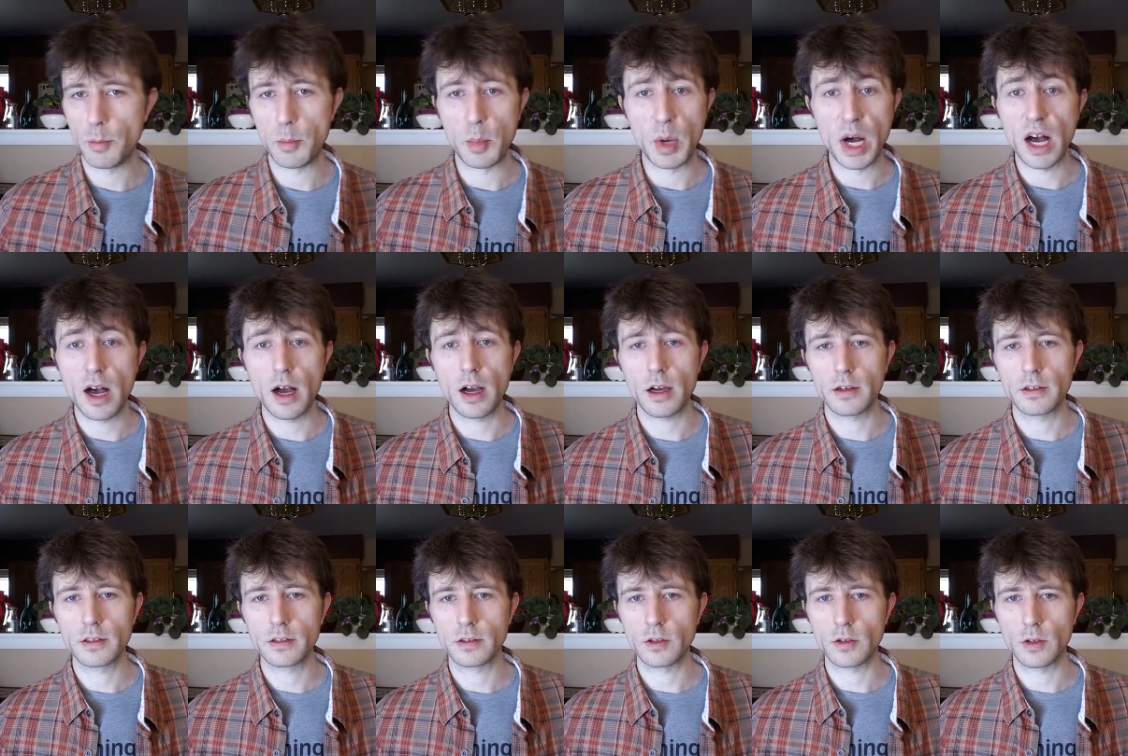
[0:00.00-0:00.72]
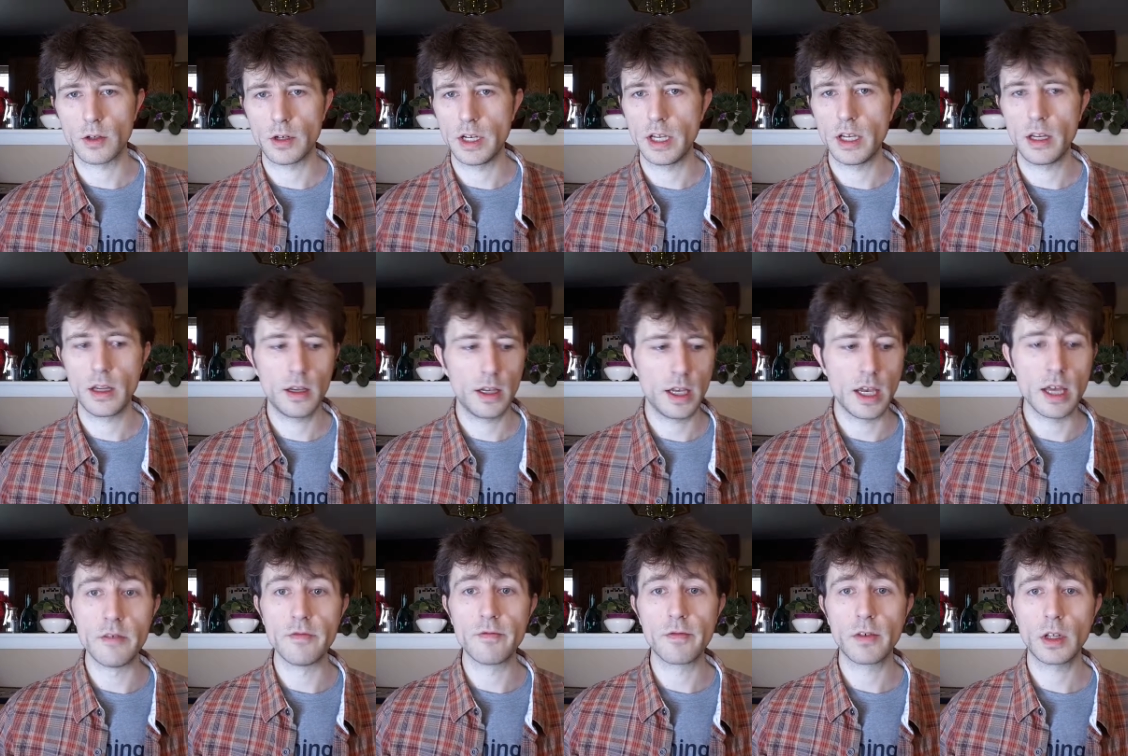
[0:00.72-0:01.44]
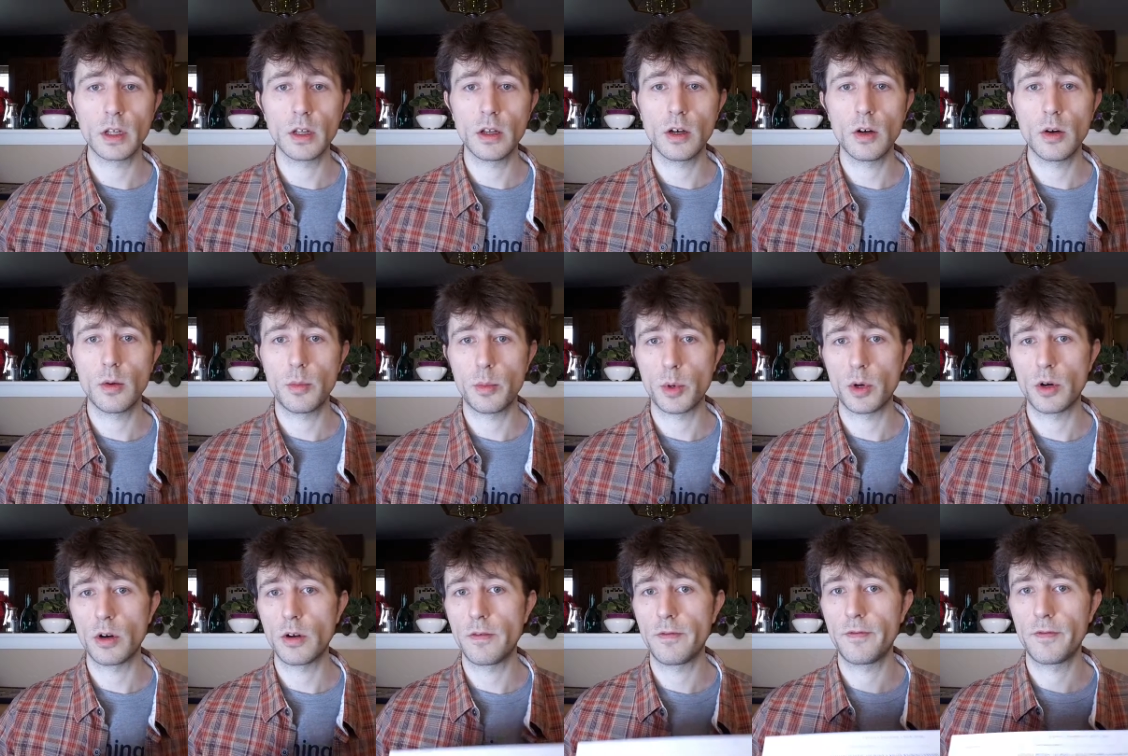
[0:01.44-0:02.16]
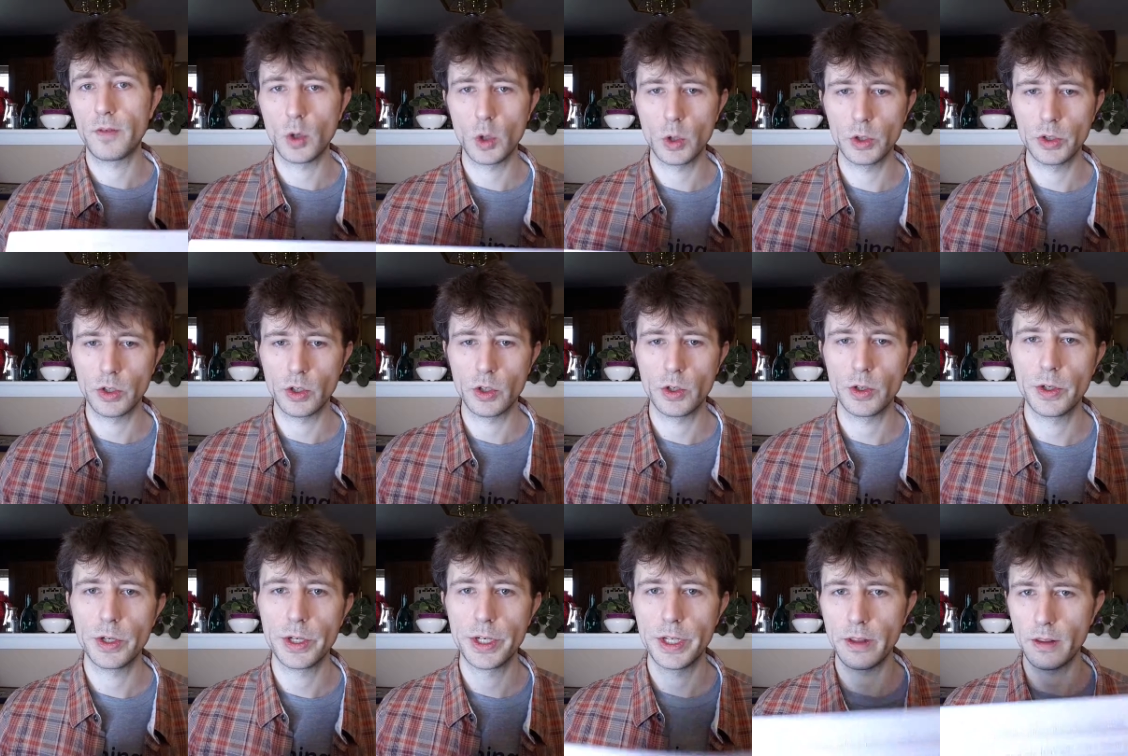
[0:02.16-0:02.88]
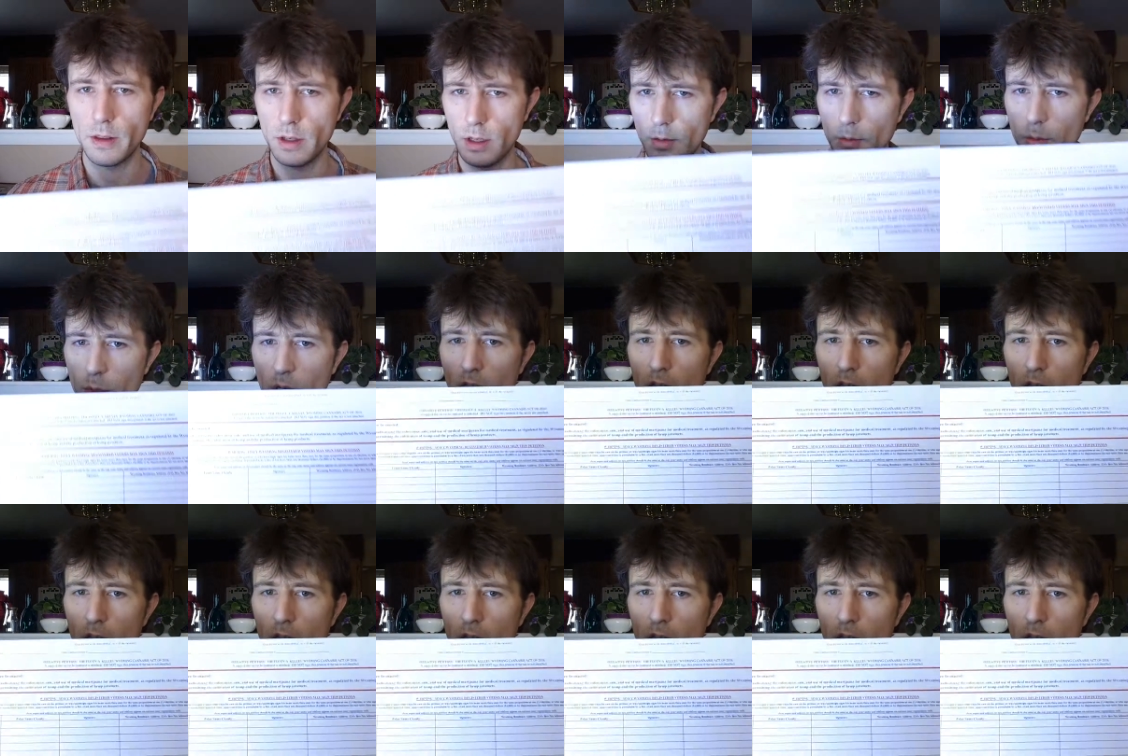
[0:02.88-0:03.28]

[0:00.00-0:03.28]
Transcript: box or an envelope or a folder or anything.